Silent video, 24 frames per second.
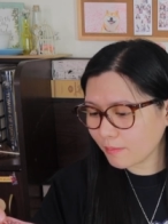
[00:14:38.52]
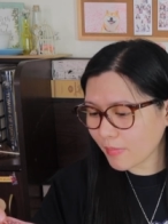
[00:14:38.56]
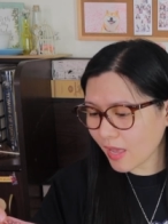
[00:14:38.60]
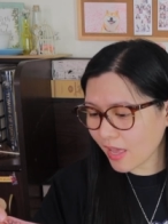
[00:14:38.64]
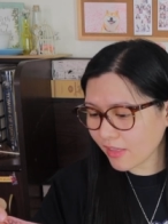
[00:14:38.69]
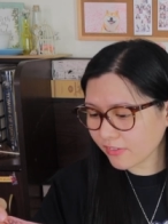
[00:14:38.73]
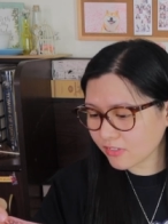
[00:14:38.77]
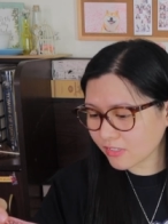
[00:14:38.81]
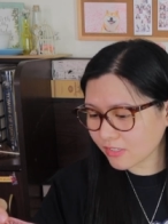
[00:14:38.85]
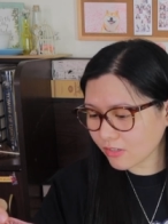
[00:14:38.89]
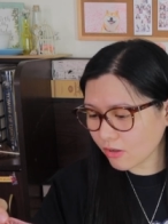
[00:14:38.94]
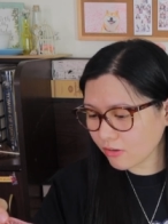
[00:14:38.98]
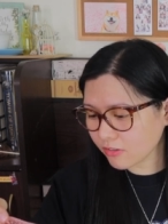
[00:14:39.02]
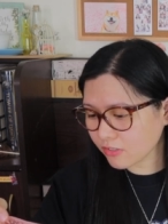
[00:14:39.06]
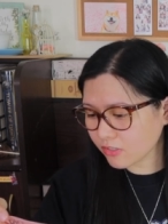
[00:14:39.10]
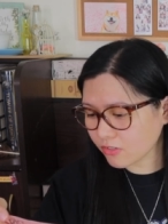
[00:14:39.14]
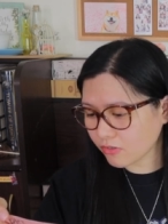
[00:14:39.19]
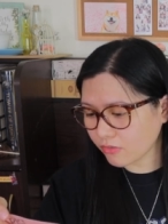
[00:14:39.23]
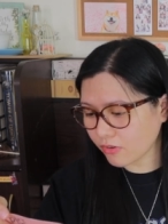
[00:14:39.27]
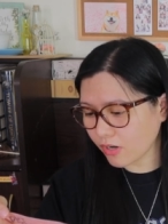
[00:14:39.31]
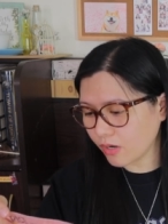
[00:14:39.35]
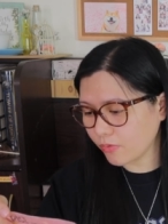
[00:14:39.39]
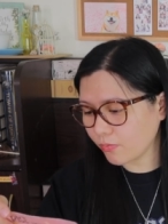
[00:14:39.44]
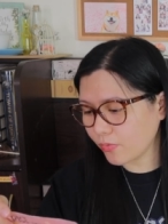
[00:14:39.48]
Bath salt
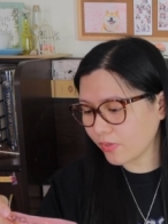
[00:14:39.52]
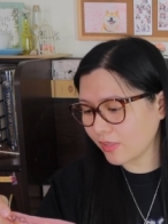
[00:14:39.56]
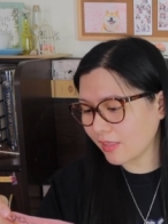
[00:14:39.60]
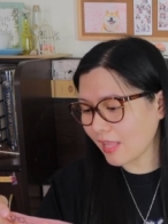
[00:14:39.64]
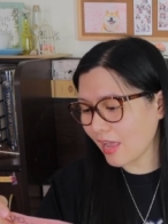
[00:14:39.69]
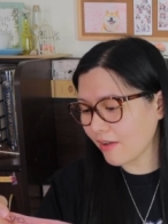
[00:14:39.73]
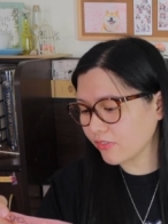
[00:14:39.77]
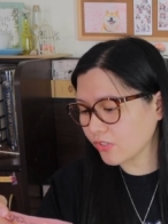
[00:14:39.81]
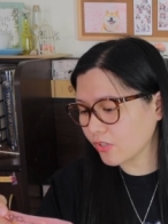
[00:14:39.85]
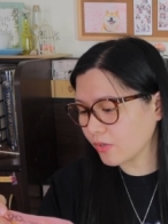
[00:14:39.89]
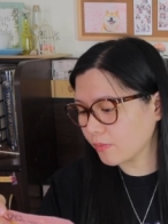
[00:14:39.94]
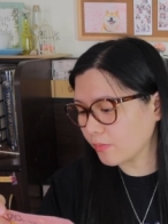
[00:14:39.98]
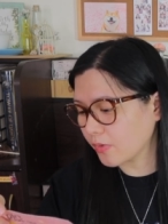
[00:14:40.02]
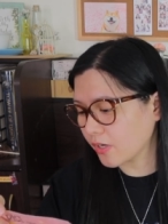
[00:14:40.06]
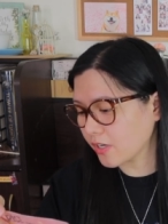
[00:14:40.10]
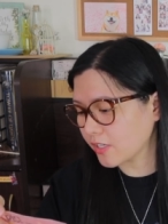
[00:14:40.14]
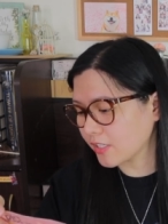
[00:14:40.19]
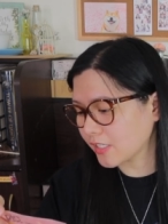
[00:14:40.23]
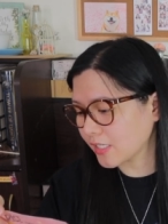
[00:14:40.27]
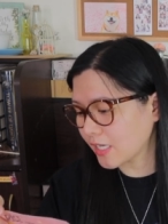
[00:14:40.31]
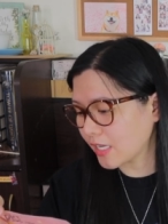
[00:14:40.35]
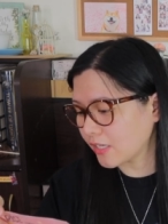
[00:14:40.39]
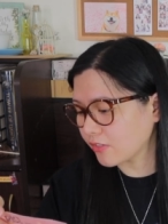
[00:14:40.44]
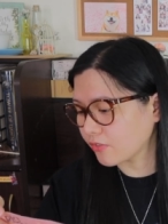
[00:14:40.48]
scrub with lavender
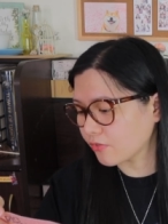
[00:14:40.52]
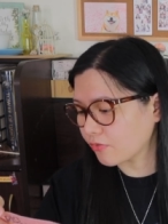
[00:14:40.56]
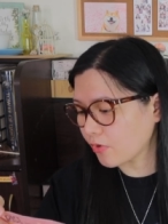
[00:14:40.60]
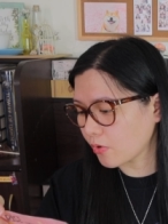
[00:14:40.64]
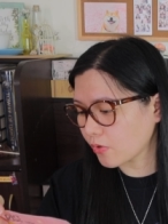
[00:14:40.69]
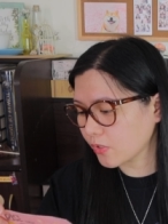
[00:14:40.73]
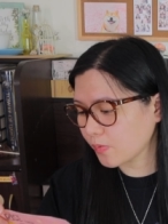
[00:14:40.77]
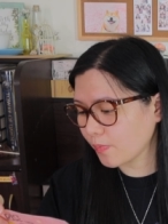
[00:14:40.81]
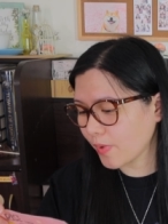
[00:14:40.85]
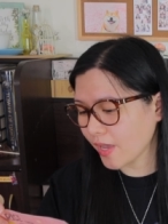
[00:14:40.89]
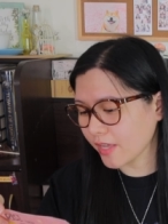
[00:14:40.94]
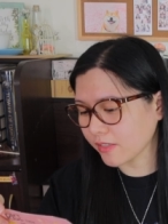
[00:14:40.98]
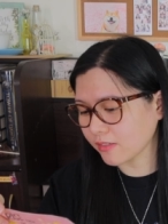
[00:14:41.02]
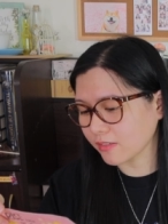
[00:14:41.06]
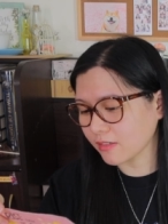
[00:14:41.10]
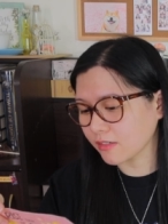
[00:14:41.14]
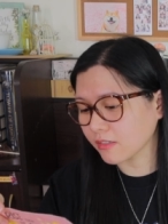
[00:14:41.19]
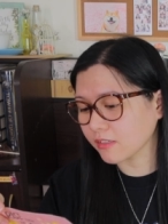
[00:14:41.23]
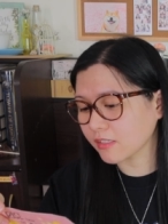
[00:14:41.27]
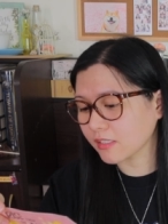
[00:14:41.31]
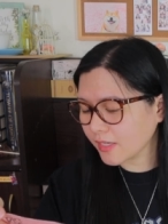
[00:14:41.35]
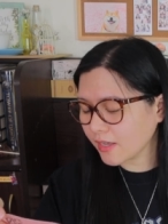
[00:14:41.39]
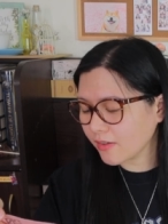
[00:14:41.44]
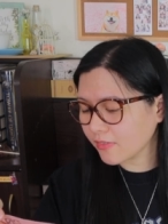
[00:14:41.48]
buds and rose
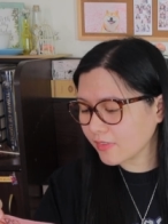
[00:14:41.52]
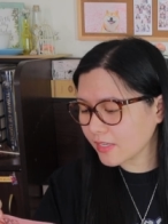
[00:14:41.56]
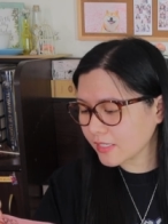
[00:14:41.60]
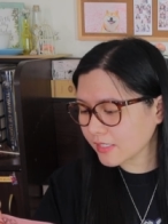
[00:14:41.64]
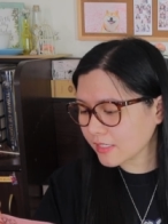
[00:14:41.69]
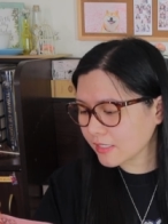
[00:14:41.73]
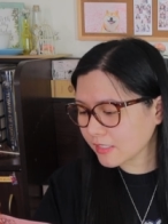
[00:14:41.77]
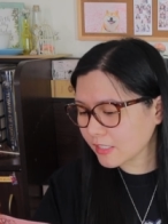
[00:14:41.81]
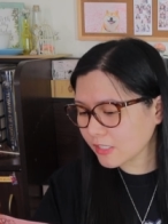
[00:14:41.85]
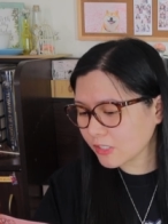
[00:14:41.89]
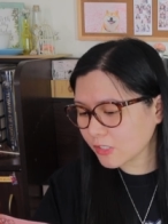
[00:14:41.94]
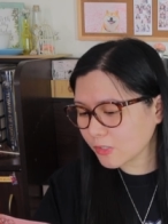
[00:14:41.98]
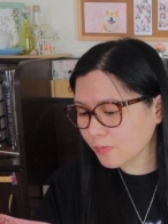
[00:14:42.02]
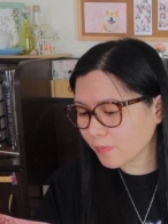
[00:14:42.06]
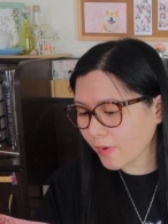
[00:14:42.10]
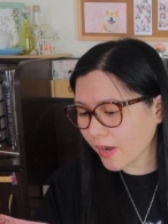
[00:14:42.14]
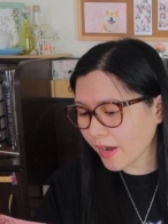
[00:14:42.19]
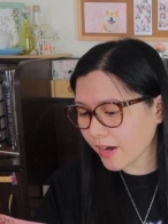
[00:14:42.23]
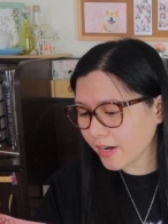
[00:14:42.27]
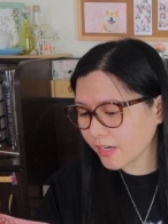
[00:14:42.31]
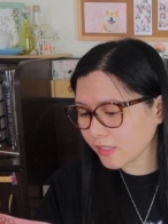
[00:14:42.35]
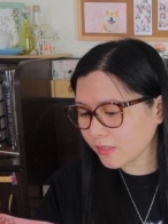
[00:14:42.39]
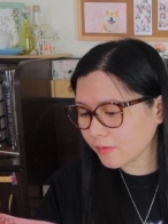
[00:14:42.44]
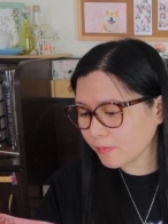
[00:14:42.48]
petals. This is
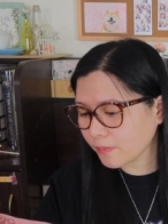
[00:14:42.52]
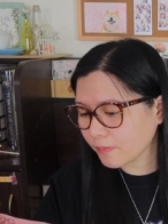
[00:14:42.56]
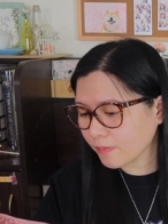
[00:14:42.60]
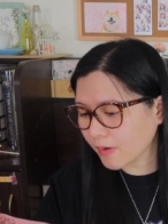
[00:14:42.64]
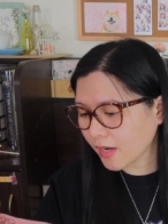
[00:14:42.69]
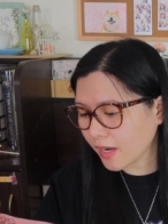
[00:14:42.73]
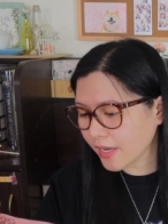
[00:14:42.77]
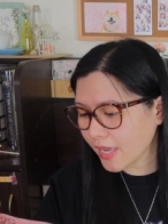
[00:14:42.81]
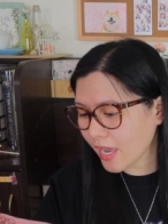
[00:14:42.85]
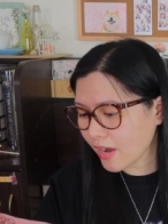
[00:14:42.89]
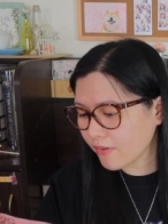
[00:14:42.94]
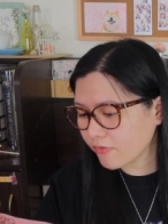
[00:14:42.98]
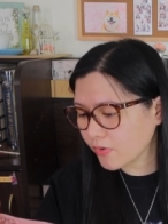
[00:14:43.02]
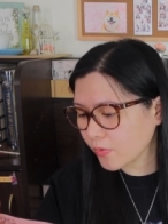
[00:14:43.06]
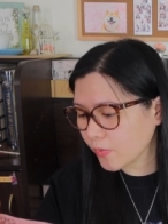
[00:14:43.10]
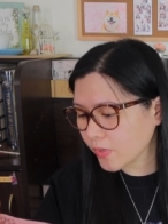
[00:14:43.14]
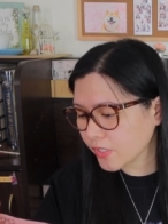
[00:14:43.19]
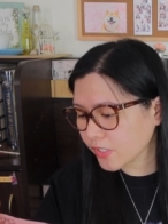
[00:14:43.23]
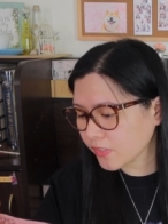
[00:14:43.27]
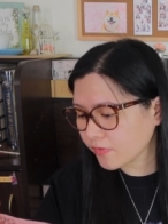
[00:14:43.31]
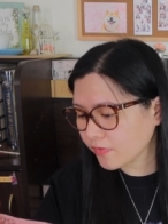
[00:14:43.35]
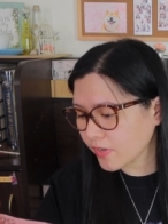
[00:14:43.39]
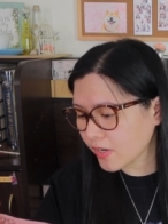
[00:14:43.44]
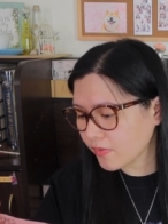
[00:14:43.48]
inspired by
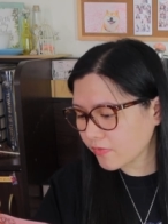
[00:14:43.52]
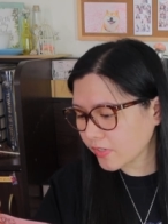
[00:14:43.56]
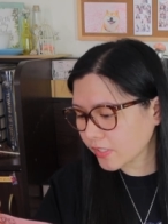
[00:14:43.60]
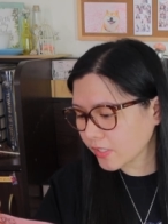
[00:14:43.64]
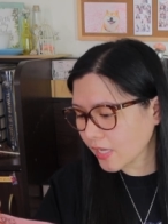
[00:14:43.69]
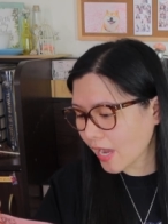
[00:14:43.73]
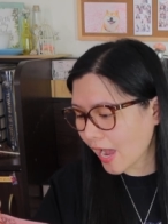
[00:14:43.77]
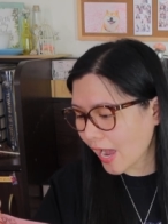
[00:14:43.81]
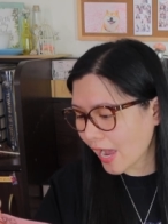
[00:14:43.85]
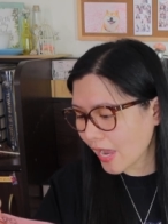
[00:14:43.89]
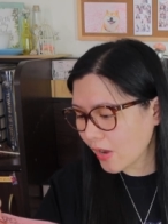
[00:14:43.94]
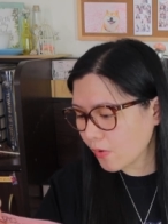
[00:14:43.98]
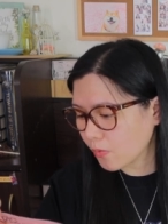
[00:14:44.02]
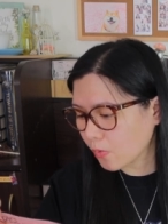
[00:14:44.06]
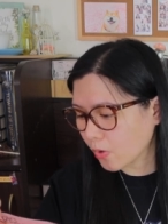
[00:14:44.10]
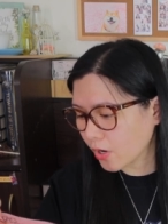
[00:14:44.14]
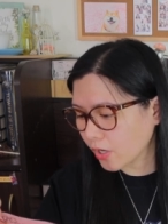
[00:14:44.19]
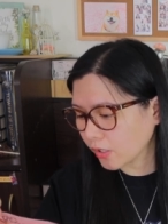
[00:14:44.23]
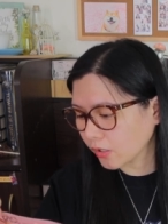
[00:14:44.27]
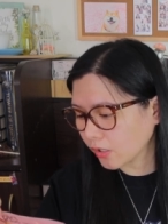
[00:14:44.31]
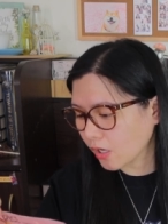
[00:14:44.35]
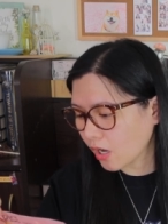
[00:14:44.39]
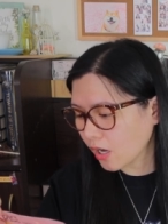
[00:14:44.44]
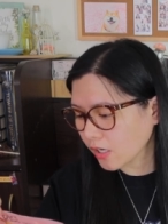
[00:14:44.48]
everyone's favorite high
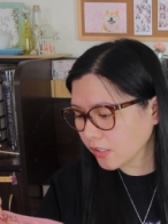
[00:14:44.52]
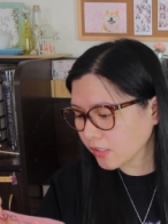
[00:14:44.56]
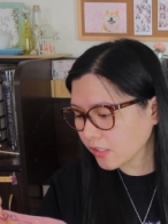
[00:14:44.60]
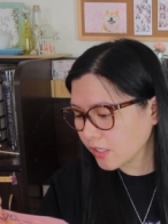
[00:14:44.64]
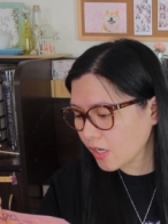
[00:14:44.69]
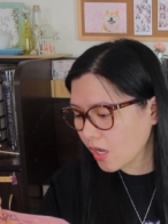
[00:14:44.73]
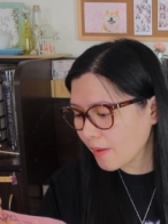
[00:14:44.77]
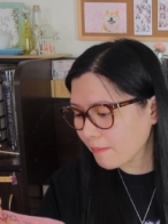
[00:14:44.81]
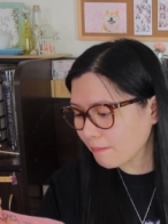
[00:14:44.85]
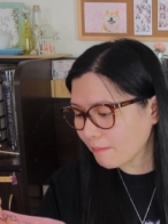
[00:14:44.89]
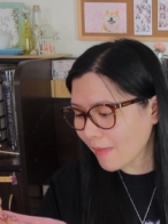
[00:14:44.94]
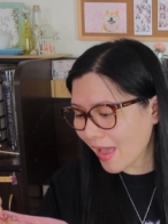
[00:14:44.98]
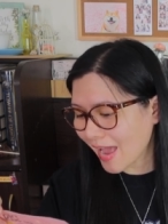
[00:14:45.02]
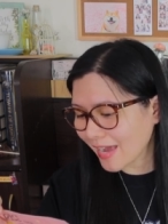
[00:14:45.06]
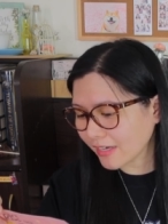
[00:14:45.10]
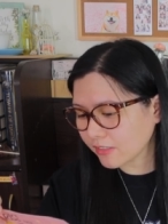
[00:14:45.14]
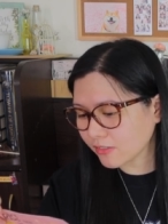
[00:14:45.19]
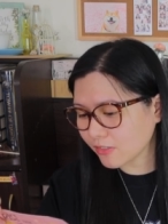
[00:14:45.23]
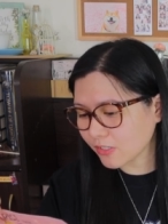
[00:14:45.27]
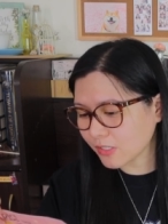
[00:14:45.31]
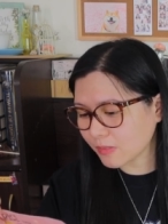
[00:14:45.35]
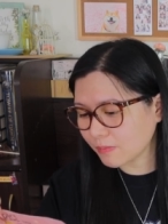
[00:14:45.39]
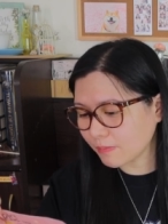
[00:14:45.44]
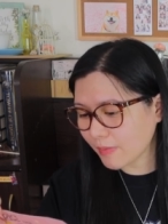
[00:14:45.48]
warlock,
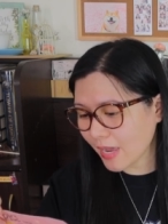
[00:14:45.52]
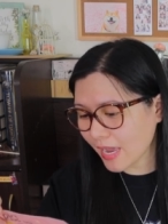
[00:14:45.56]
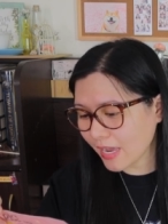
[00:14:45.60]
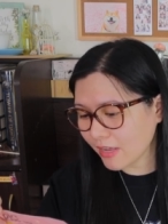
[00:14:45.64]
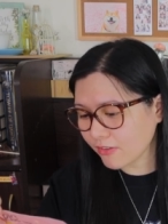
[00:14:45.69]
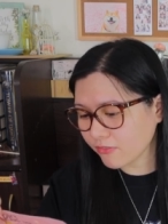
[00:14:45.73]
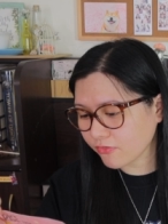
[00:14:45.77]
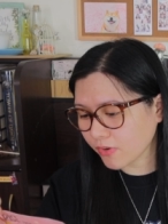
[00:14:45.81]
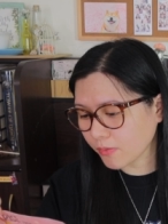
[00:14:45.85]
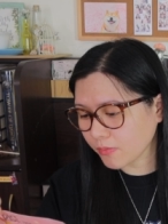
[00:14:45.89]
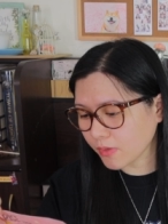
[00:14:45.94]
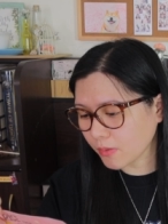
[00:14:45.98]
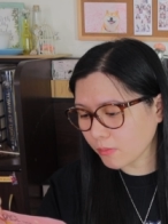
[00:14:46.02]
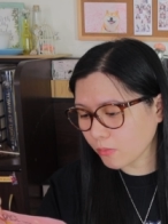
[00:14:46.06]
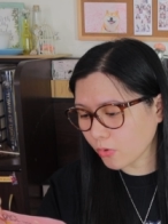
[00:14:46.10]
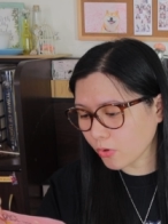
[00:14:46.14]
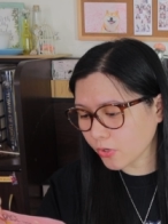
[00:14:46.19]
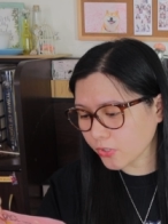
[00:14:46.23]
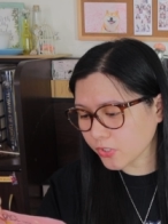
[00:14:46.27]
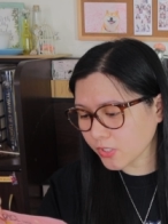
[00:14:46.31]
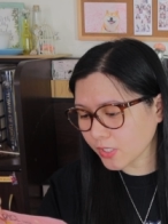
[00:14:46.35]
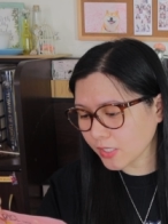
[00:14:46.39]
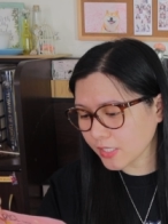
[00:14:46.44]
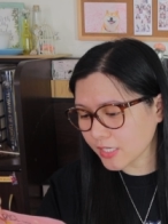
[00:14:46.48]
Magnus Bane from the
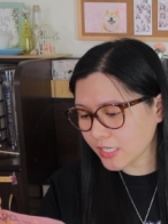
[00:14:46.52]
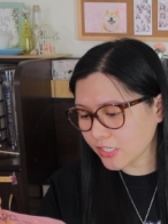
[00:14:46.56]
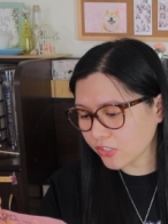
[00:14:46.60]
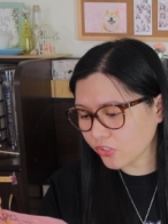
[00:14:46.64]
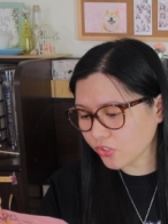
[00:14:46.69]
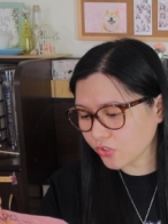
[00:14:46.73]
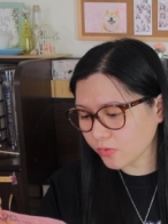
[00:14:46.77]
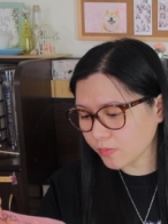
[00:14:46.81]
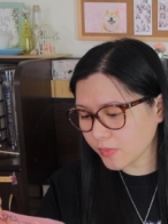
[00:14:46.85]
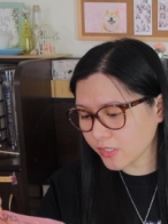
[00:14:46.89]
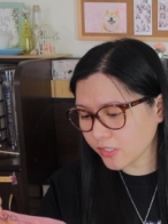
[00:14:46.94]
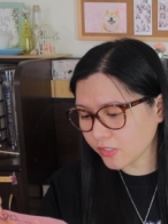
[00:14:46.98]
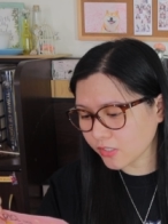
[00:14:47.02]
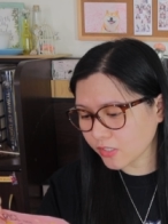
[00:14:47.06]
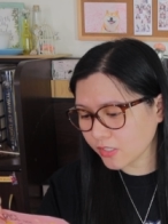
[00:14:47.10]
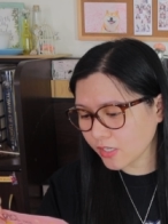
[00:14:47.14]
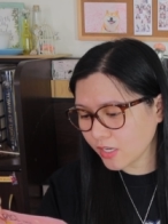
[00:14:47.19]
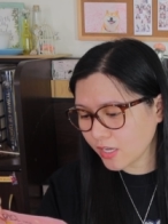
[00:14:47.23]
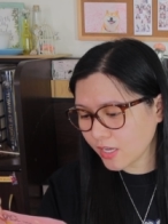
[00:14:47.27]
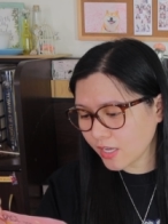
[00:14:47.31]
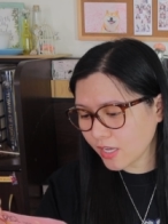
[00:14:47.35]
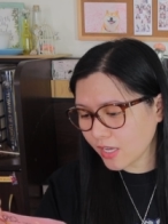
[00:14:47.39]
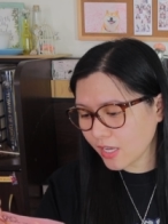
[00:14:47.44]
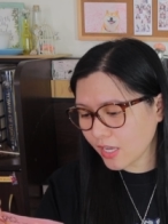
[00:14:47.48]
Mortal Instruments.